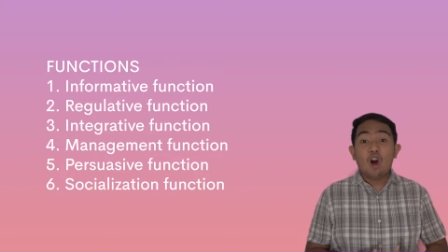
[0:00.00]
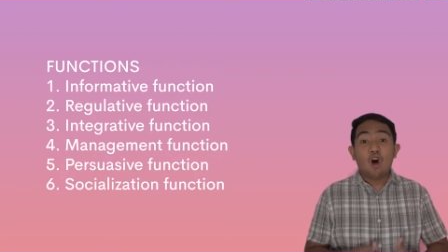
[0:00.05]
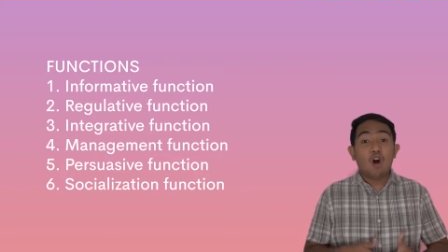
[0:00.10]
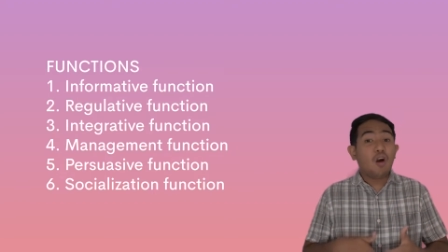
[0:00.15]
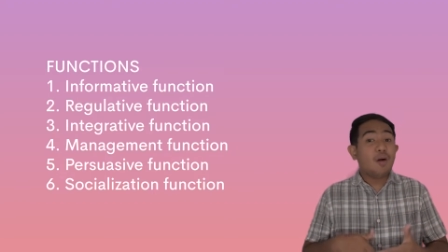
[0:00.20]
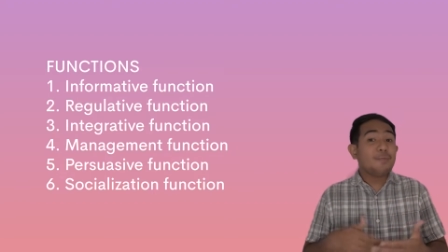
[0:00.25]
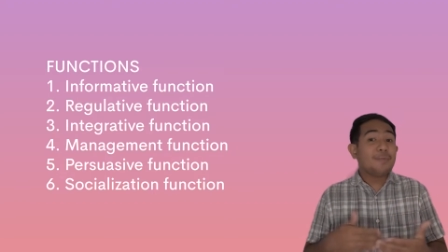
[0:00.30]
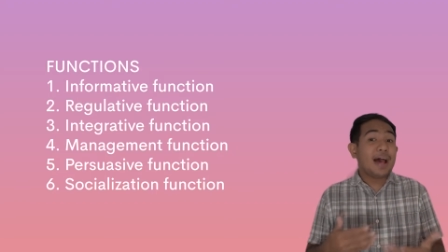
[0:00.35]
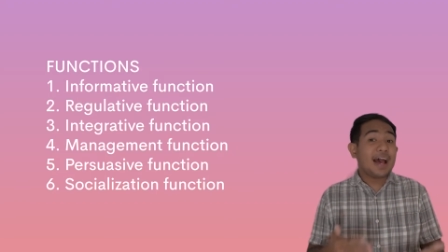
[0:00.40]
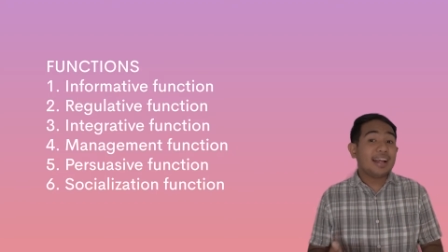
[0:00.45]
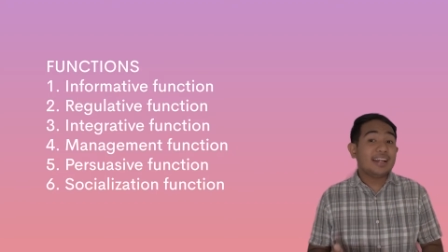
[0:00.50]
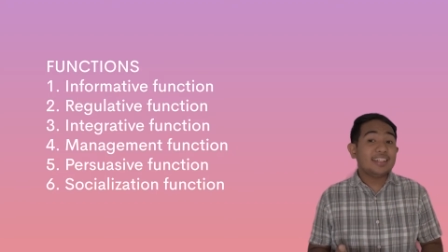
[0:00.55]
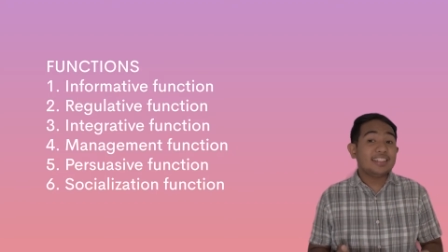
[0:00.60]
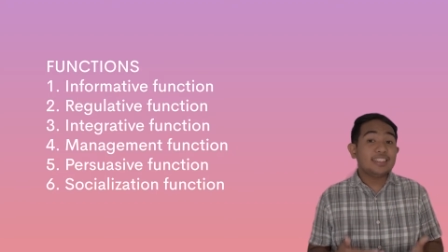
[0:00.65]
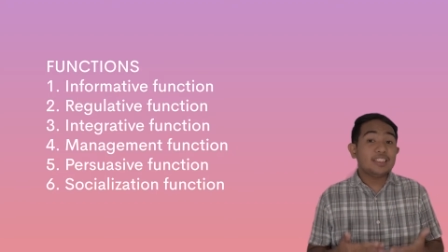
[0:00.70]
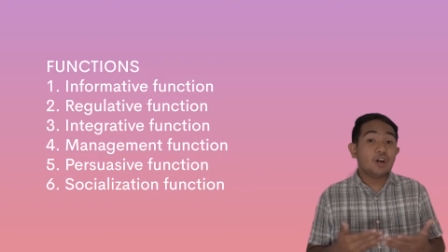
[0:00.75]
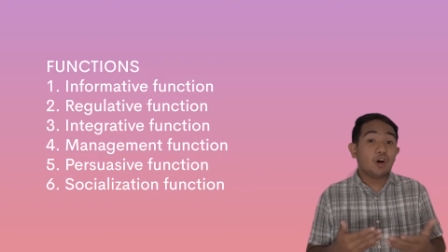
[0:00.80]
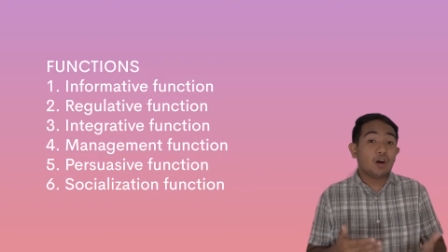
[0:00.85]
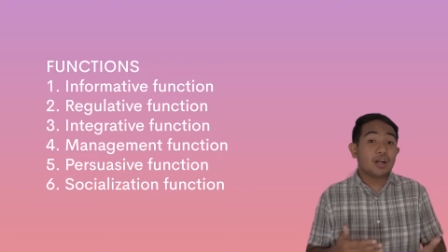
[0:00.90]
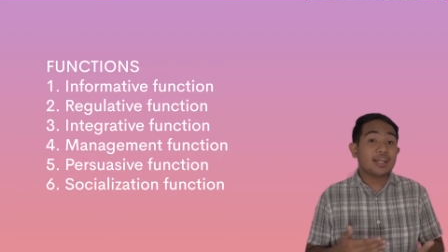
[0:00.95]
or
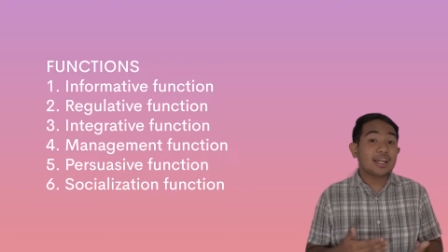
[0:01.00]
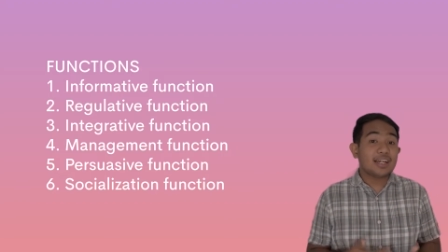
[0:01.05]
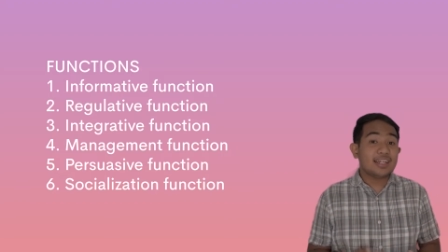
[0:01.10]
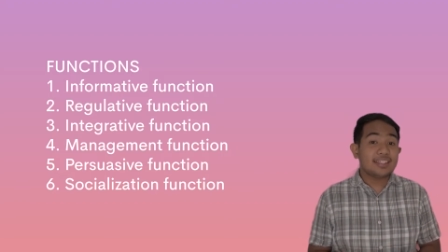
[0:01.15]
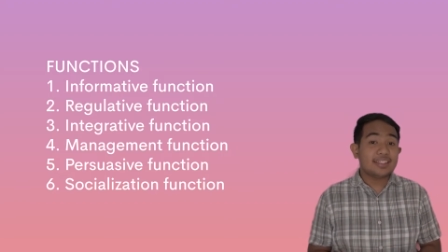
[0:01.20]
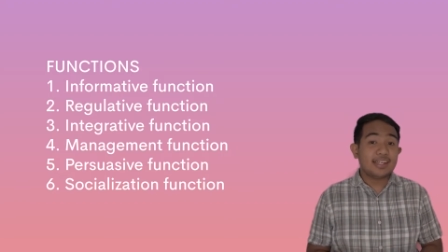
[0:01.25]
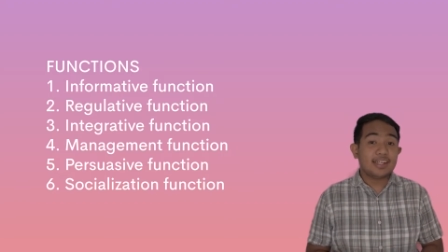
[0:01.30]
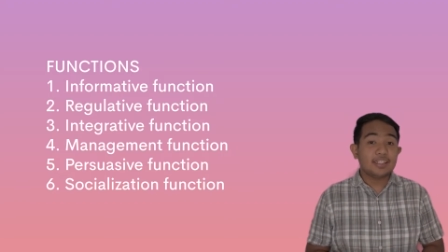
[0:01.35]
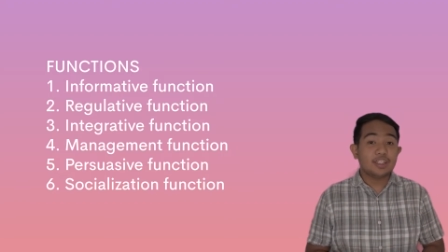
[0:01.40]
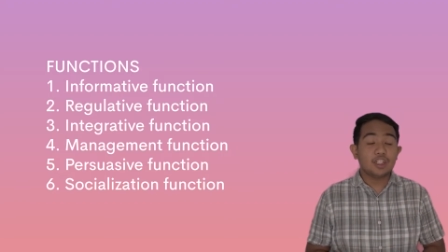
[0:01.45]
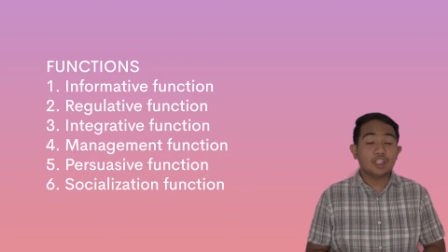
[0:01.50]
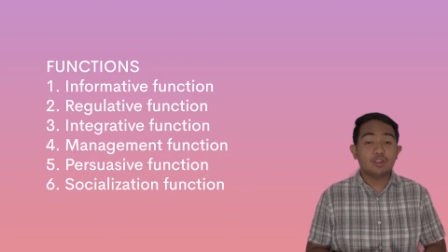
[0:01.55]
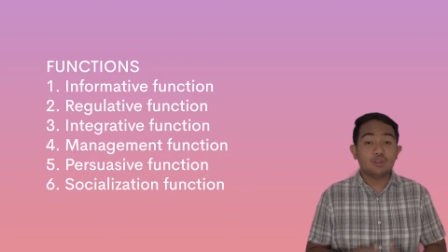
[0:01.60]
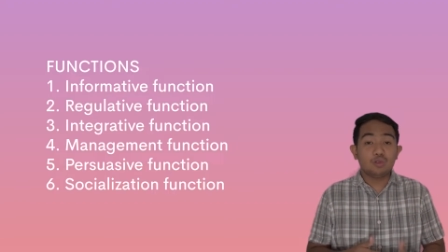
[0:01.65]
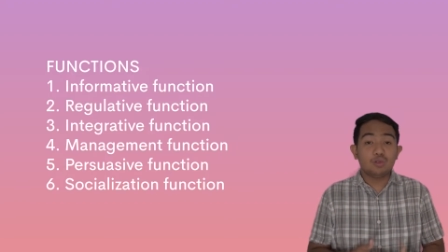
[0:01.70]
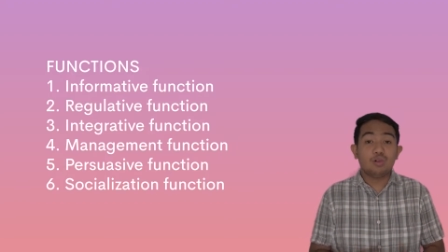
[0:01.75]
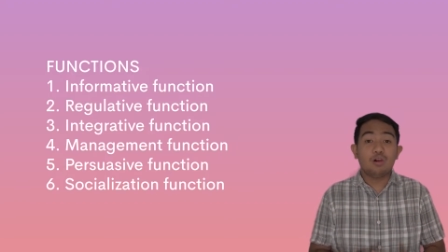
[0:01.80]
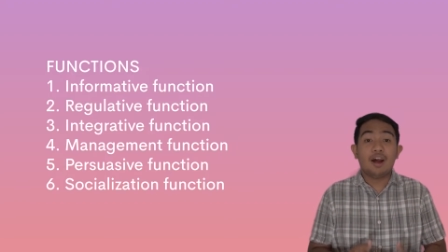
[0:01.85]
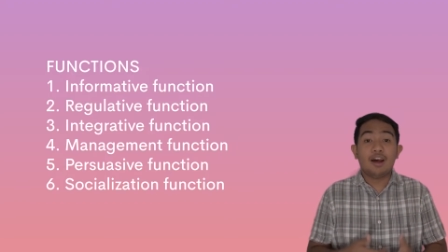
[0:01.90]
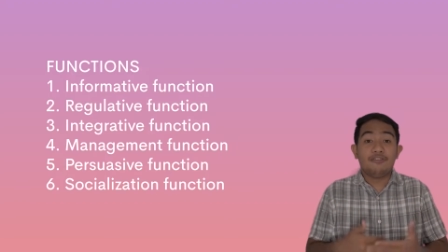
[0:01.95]
manage the organization
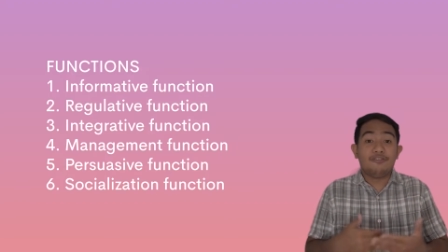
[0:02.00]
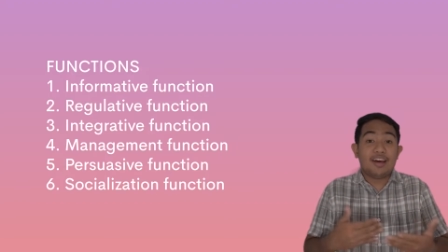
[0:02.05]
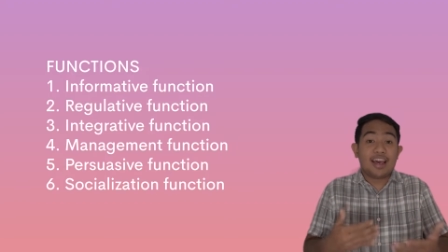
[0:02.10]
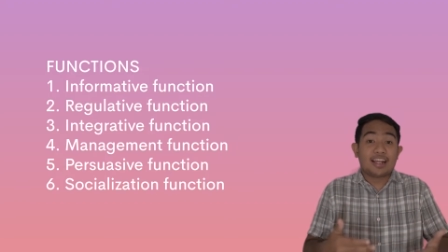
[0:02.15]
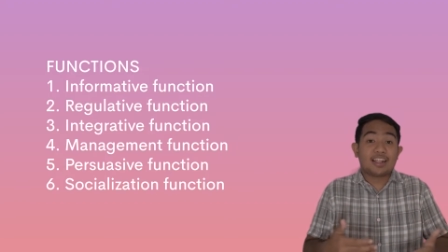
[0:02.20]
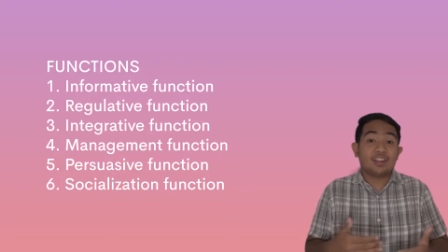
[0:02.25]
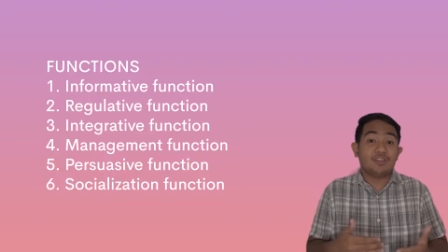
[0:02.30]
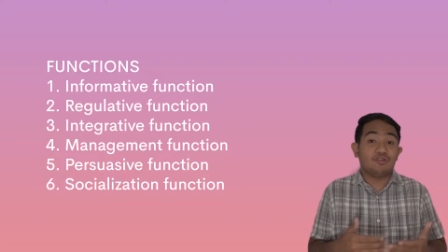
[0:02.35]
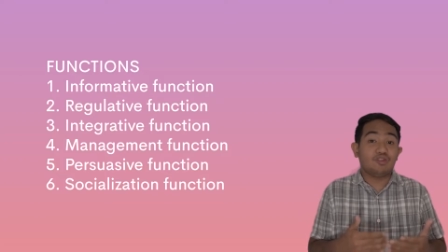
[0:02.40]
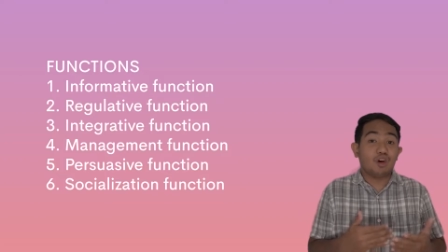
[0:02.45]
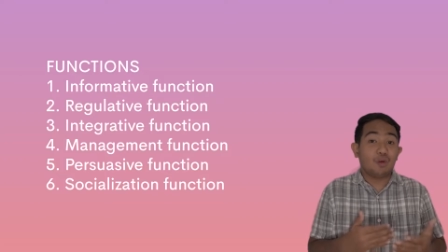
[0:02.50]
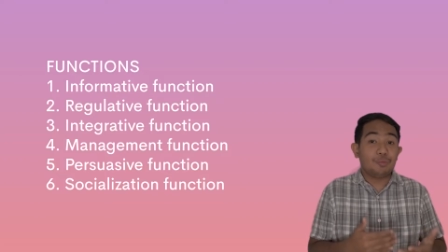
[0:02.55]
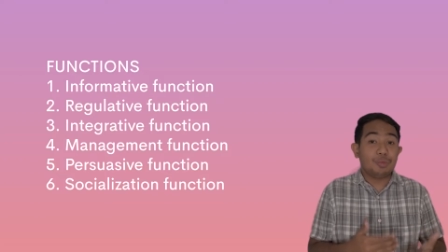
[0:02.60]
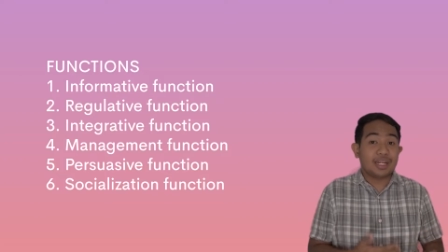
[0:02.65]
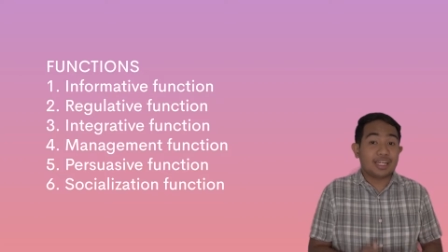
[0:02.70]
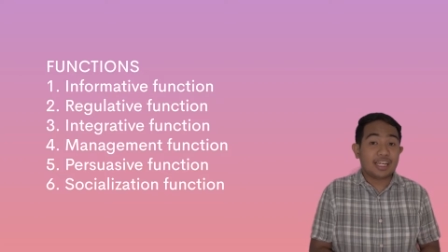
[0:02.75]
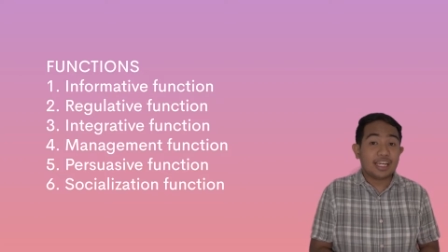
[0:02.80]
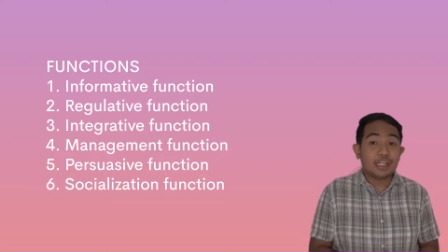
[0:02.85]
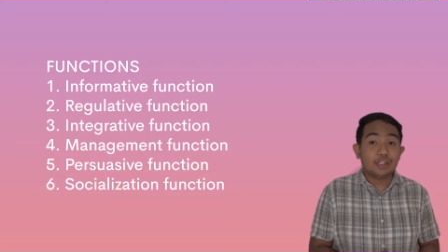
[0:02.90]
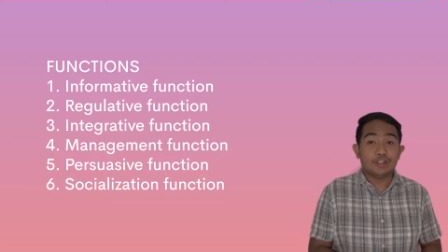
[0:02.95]
through effective
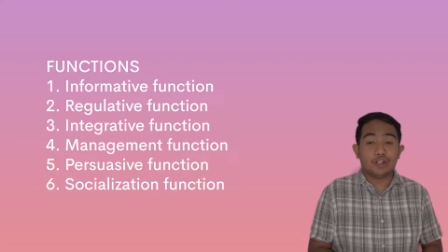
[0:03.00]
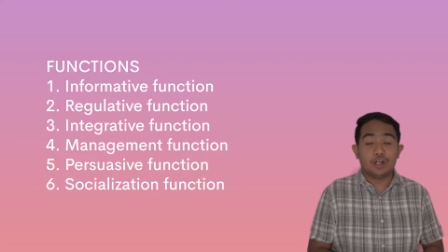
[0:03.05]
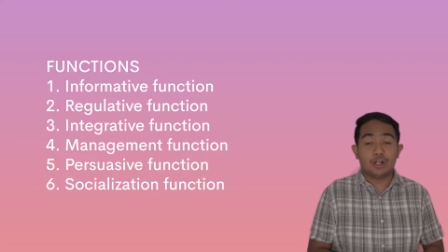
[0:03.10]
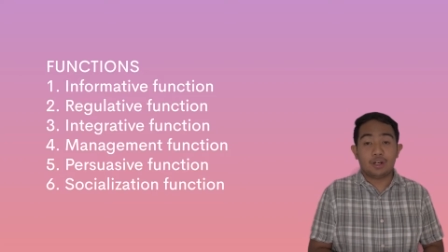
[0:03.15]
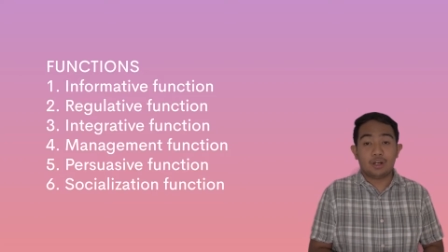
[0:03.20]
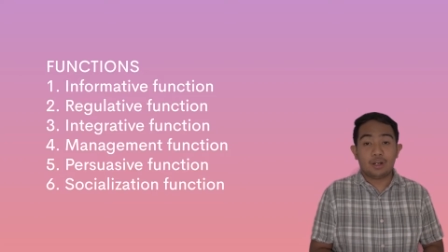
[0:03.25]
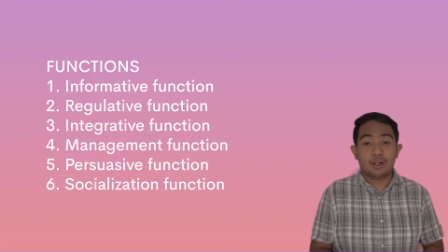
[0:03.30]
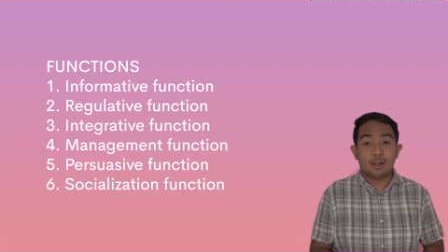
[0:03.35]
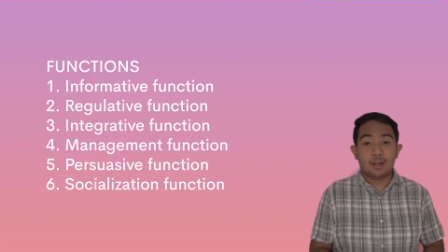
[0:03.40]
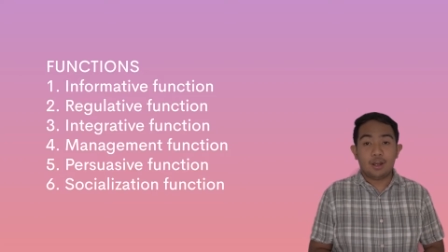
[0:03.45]
communication.